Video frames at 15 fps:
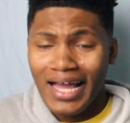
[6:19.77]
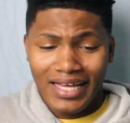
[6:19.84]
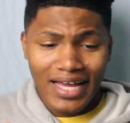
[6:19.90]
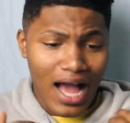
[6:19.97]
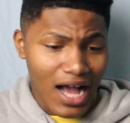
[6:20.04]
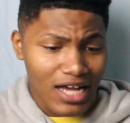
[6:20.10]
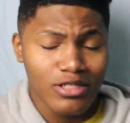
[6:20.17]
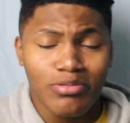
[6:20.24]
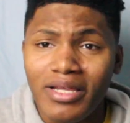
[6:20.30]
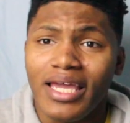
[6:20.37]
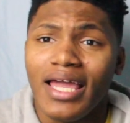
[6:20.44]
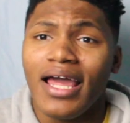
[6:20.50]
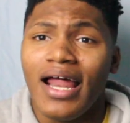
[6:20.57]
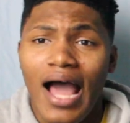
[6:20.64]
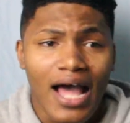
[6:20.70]
God's
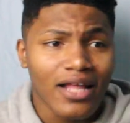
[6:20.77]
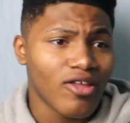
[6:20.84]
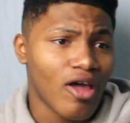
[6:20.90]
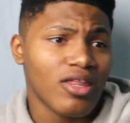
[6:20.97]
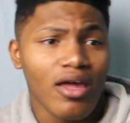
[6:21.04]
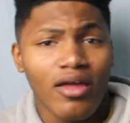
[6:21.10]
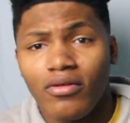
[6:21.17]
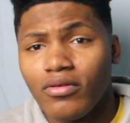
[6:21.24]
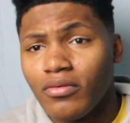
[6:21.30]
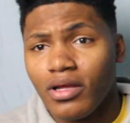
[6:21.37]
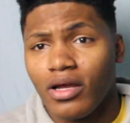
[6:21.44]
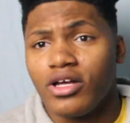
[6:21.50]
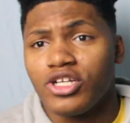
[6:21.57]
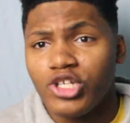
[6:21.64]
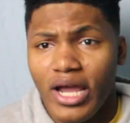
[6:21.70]
Plan, I thought
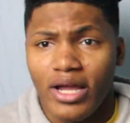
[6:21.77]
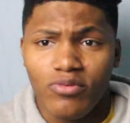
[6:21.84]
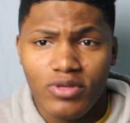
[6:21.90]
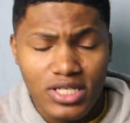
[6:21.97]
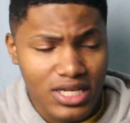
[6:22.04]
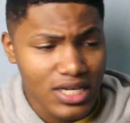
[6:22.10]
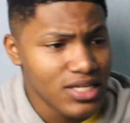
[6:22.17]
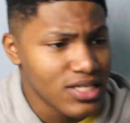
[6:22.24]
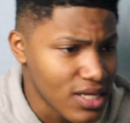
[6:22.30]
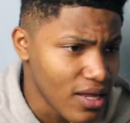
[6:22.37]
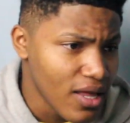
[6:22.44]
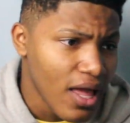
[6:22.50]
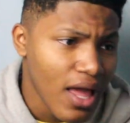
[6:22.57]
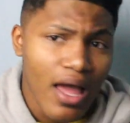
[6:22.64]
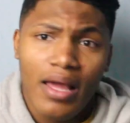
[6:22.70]
that track was
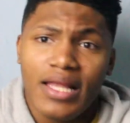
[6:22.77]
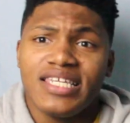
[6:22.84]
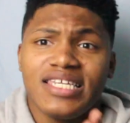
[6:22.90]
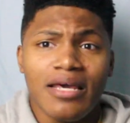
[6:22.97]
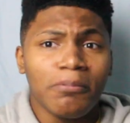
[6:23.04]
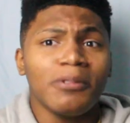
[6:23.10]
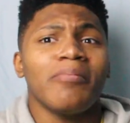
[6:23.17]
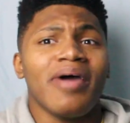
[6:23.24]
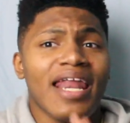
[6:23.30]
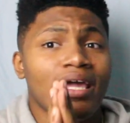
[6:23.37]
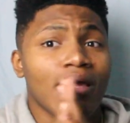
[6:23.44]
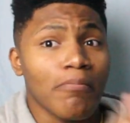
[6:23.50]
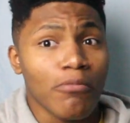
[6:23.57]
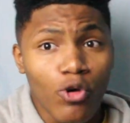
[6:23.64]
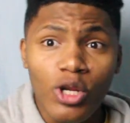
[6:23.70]
decent.
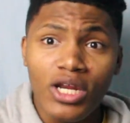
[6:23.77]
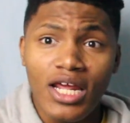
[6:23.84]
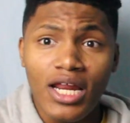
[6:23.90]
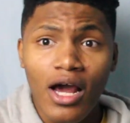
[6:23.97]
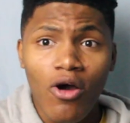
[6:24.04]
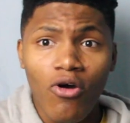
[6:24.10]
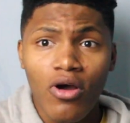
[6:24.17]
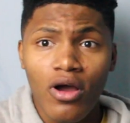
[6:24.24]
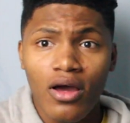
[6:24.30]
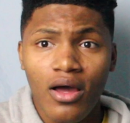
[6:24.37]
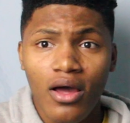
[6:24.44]
Diplomatic Immunity, though?